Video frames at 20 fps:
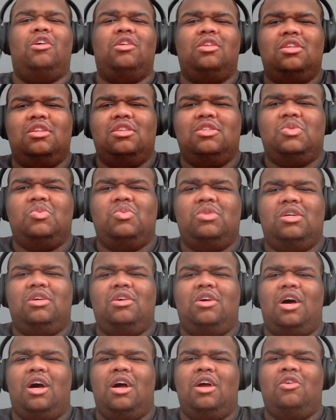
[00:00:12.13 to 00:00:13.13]
on it as
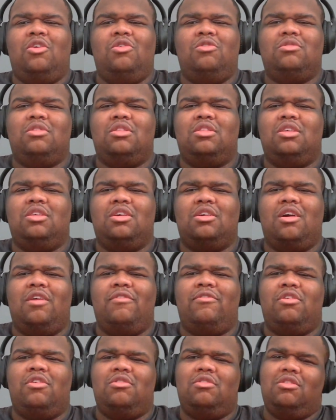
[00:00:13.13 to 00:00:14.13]
well. I don't think
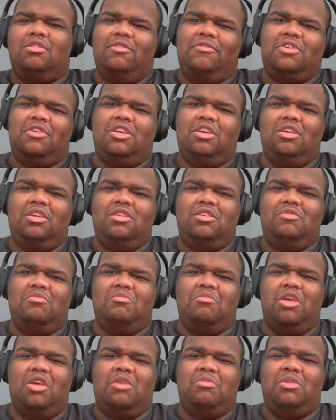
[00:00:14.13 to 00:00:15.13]
I've heard of
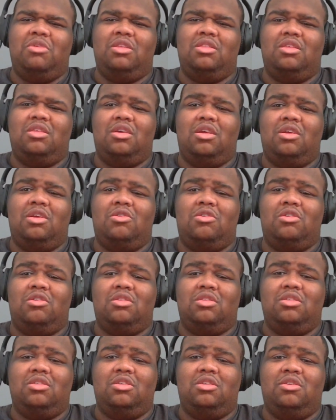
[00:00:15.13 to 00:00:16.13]
Keenen. Maybe they
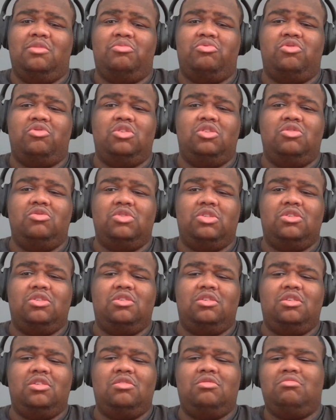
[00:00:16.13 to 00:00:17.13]
are the
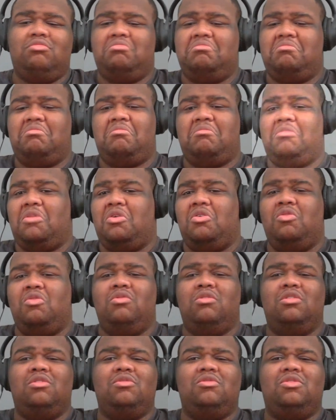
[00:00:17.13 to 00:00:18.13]
producer.
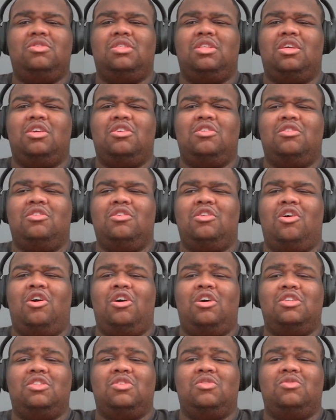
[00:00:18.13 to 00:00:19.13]
Who knows? They
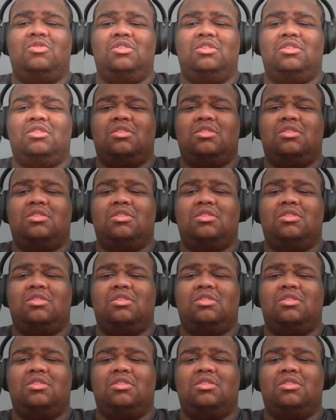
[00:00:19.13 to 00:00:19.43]
could also